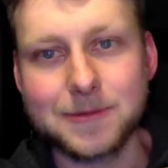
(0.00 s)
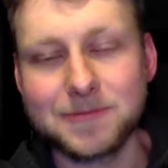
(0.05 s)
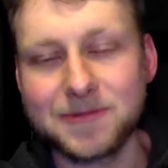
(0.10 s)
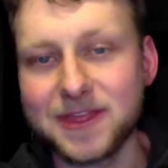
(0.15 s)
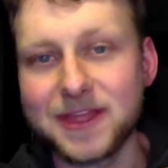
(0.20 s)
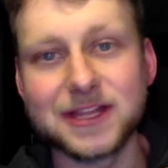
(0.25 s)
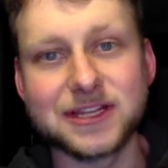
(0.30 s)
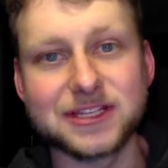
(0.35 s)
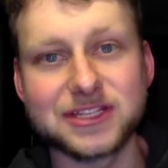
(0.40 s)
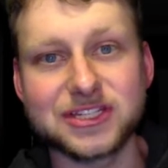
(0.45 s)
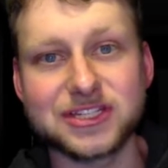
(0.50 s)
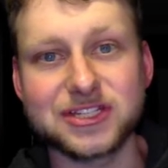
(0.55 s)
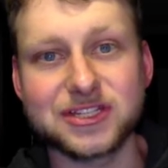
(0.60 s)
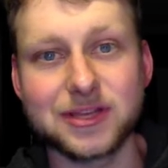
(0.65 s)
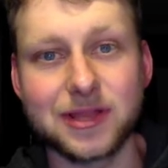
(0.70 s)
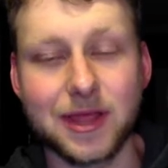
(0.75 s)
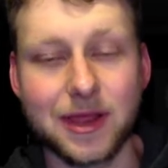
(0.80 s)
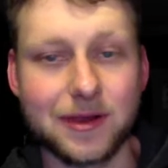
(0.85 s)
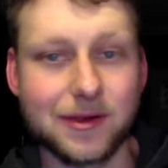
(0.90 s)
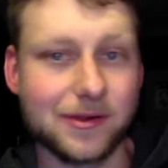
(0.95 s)
then
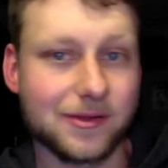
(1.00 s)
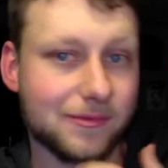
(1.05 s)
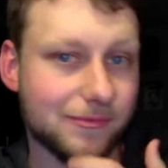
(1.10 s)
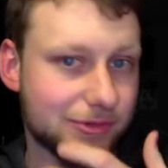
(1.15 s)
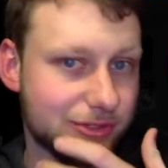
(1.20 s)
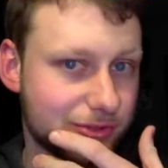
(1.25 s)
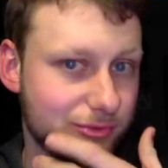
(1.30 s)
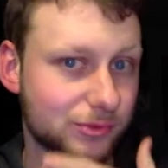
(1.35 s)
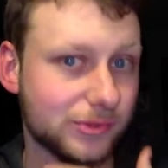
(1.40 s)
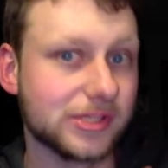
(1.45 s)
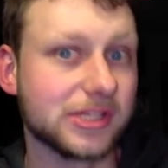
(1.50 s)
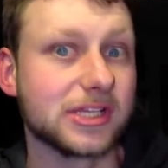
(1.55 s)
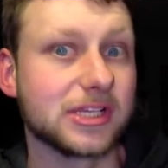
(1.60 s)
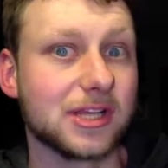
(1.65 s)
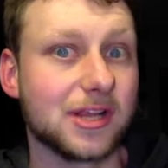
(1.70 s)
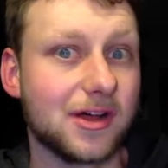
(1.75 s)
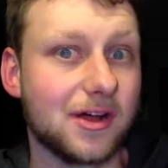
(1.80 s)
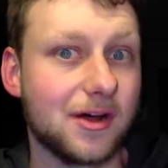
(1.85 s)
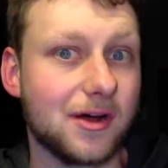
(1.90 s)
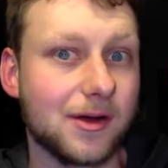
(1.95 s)
then it was really
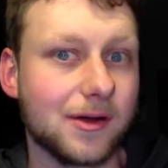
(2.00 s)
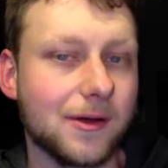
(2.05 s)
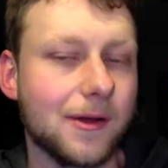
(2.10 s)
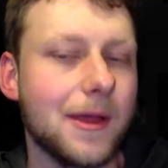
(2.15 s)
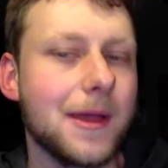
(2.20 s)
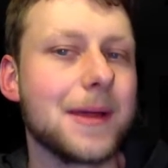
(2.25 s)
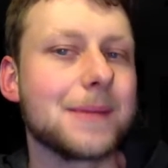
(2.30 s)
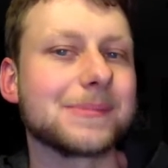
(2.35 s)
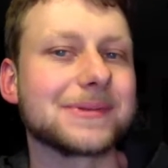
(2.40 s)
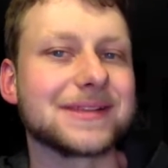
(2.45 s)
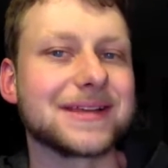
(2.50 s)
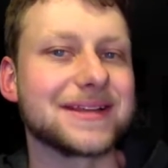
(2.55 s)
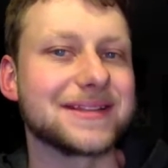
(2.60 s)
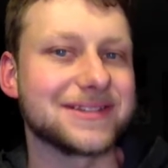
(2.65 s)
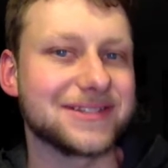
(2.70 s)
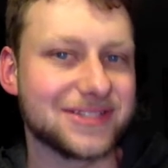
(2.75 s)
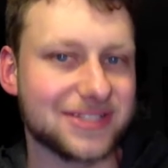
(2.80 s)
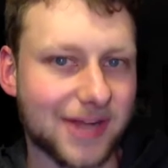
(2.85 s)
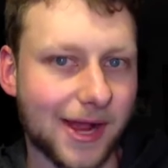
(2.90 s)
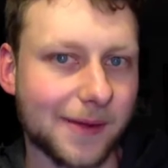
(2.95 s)
long, but then
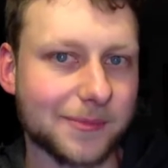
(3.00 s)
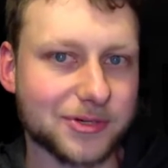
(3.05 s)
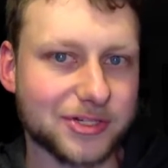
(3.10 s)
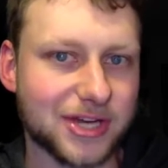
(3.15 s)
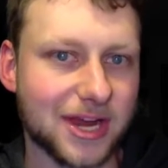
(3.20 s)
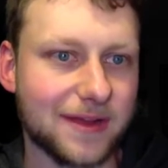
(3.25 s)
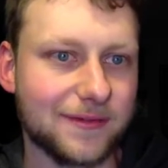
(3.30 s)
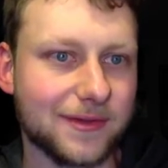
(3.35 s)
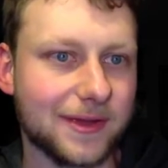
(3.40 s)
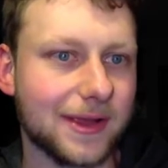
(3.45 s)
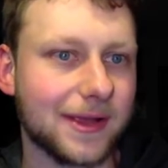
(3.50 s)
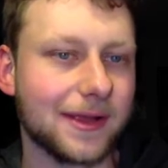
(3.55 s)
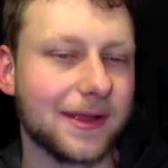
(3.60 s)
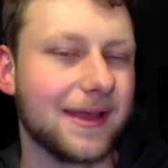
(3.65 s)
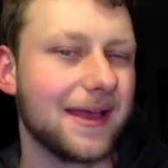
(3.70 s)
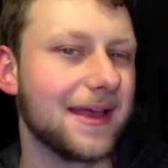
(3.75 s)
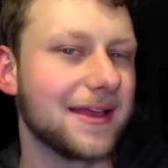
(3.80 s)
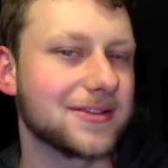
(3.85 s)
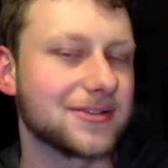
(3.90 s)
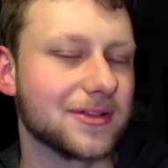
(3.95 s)
stopped shaving.
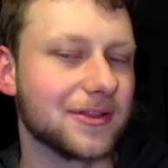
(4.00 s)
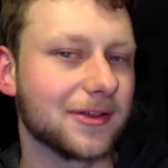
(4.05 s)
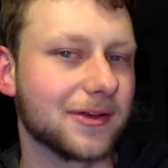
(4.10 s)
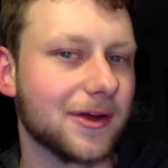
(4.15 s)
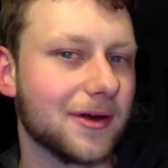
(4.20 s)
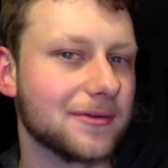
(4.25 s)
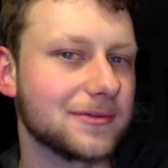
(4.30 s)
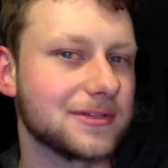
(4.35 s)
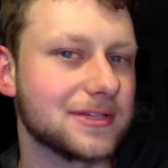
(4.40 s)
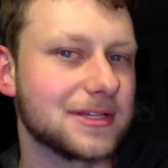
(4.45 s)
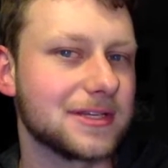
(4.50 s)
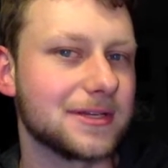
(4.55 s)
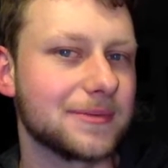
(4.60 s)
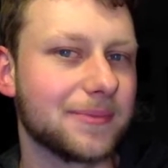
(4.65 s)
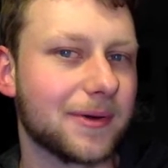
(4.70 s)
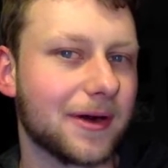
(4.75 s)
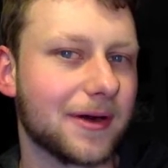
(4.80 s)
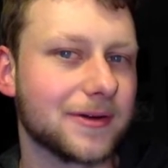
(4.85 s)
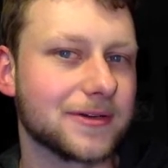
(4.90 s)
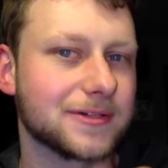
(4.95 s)
So the goatee
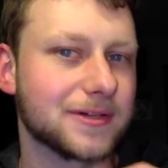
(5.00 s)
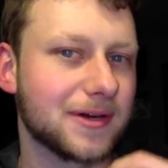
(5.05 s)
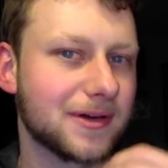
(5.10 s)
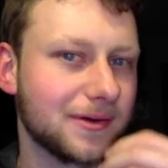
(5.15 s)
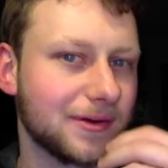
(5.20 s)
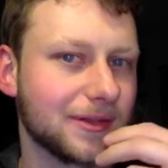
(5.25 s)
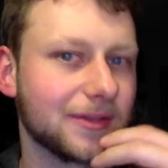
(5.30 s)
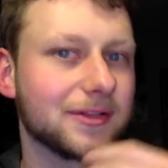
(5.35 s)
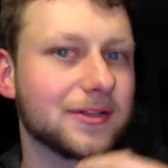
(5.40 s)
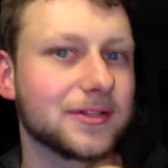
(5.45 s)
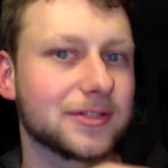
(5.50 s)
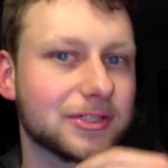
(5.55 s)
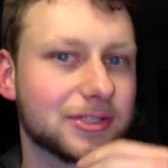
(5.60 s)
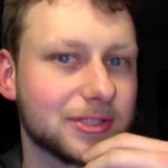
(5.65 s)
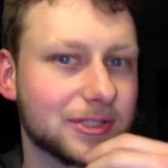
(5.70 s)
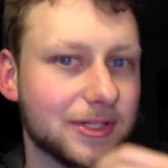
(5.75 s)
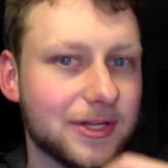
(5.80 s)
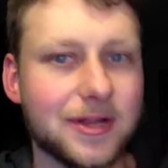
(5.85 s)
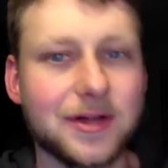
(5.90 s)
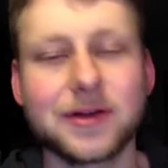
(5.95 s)
parts are a little
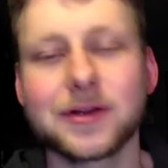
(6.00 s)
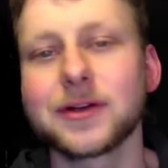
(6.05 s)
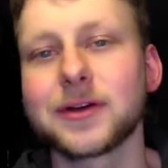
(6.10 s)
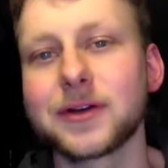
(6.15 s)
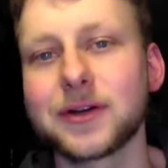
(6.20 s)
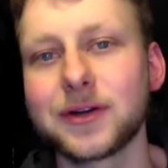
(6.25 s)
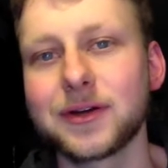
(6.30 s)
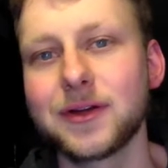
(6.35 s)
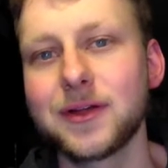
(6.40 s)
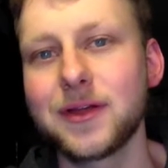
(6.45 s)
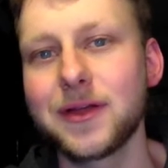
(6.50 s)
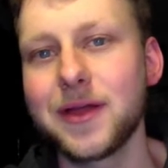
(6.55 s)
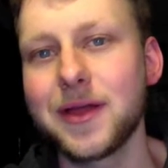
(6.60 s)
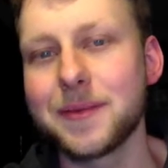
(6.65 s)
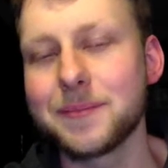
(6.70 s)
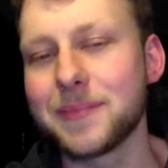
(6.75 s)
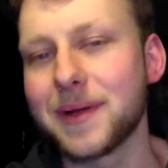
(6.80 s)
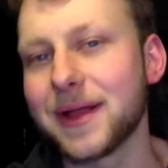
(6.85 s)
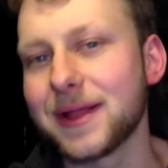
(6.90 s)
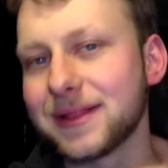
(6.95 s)
longer,
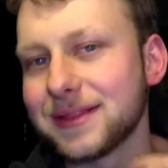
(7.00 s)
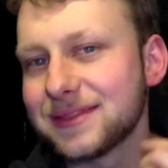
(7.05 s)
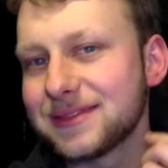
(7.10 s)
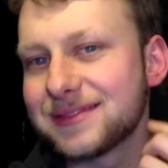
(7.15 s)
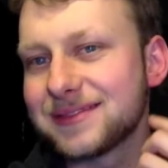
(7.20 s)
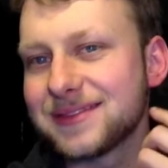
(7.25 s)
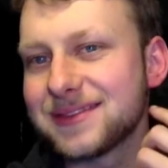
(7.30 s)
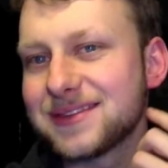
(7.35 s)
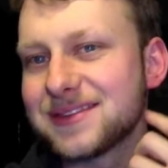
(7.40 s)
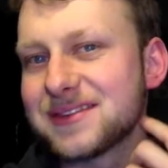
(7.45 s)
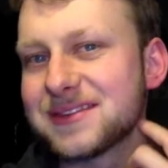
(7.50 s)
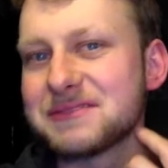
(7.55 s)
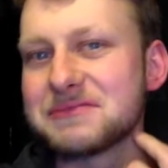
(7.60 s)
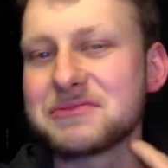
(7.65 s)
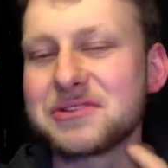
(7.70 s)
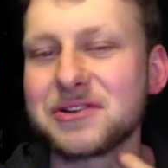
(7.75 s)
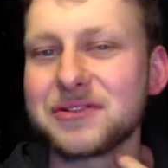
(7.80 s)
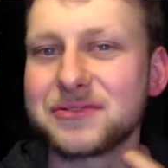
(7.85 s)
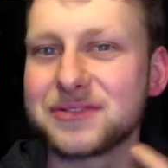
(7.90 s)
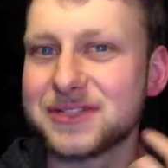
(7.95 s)
but
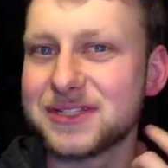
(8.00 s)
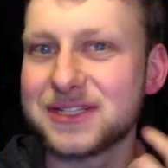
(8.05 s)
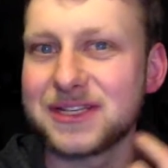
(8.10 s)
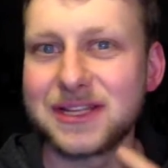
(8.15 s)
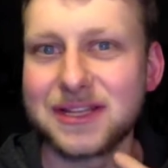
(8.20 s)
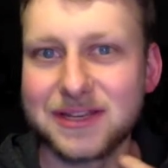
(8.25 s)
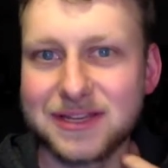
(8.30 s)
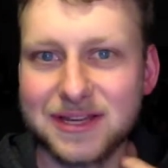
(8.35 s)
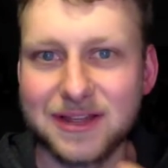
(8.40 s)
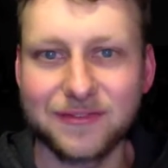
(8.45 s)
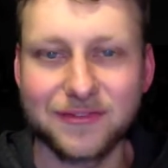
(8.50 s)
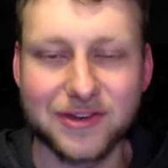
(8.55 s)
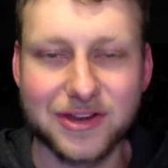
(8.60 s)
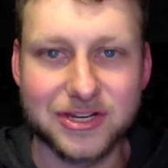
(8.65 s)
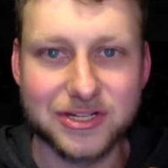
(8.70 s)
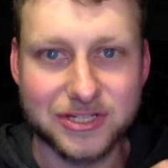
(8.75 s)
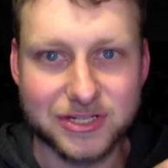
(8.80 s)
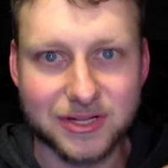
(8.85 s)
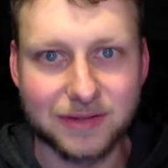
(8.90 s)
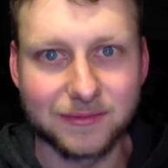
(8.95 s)
you don't see the
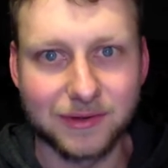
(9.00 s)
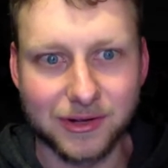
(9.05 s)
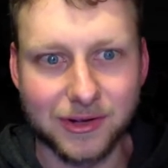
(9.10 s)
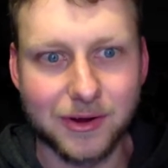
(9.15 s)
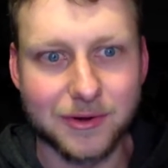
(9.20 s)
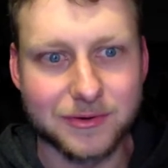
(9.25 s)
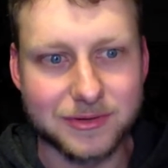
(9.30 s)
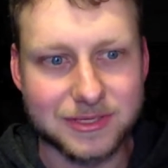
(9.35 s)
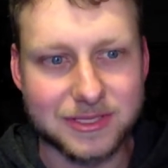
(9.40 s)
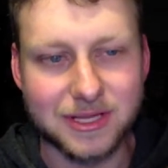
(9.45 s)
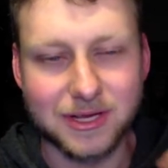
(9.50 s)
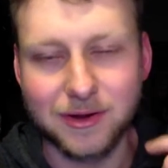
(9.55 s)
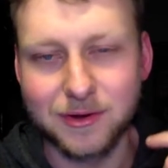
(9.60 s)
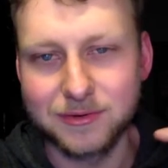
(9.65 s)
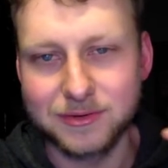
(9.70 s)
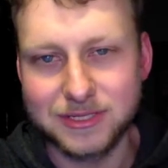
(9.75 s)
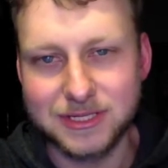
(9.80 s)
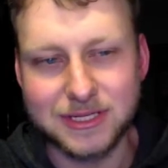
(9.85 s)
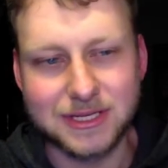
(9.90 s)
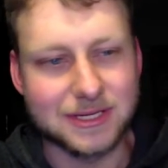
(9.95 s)
definition of a go the
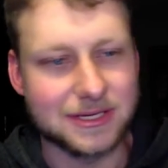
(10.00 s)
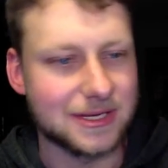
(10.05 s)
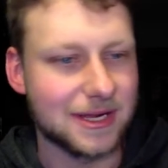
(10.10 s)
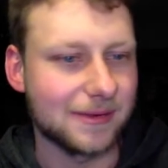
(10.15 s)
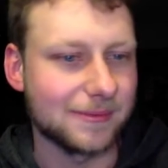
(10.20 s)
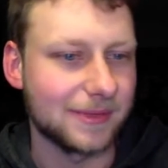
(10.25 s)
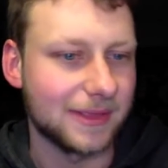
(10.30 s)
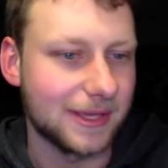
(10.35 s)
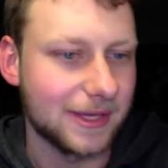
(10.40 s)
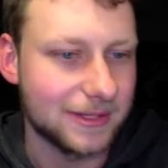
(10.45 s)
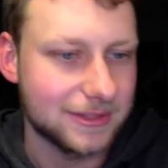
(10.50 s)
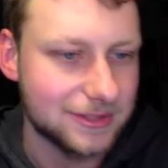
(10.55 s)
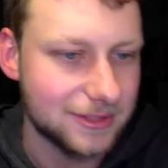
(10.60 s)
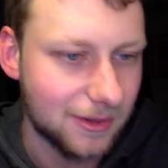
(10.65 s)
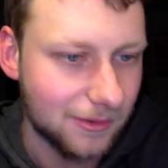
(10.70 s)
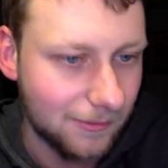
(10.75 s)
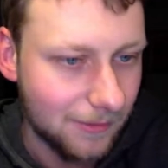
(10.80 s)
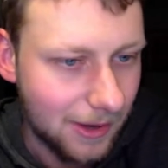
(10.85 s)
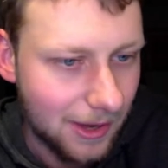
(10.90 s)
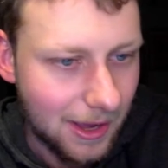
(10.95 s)
goatee type thing.
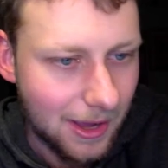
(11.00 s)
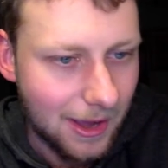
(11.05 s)
So